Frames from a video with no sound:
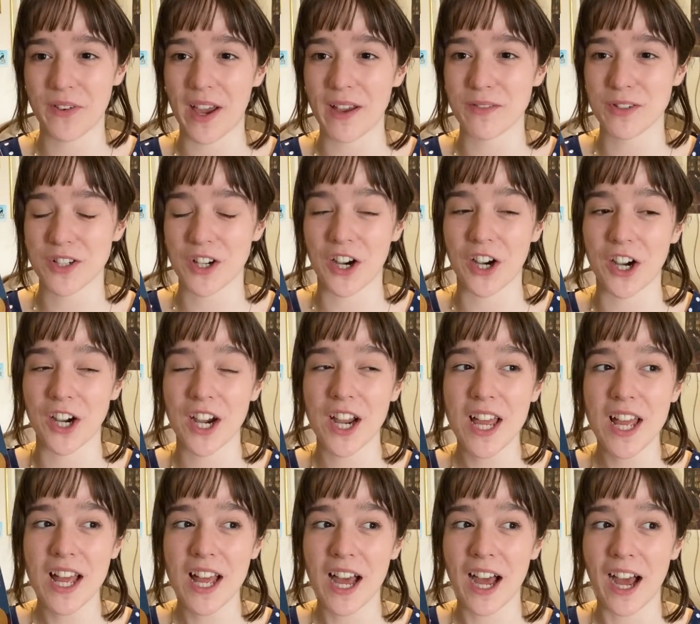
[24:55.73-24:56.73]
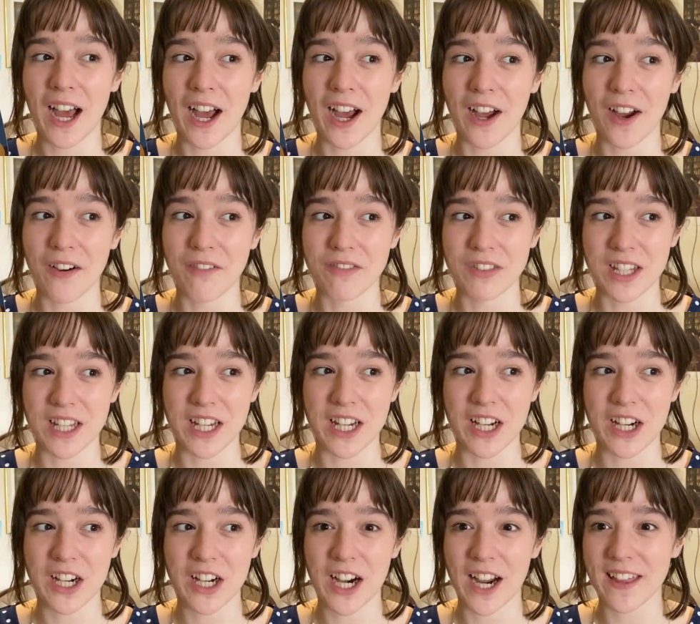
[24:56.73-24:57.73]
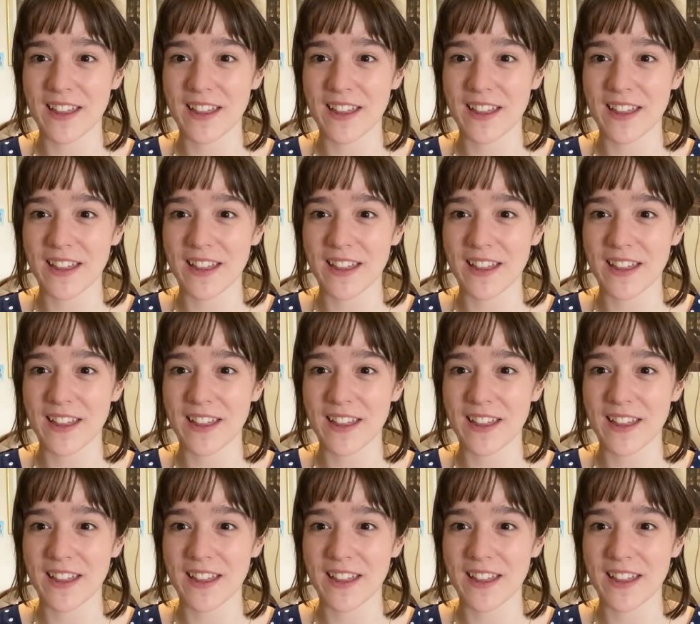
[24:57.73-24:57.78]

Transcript: five star of the year.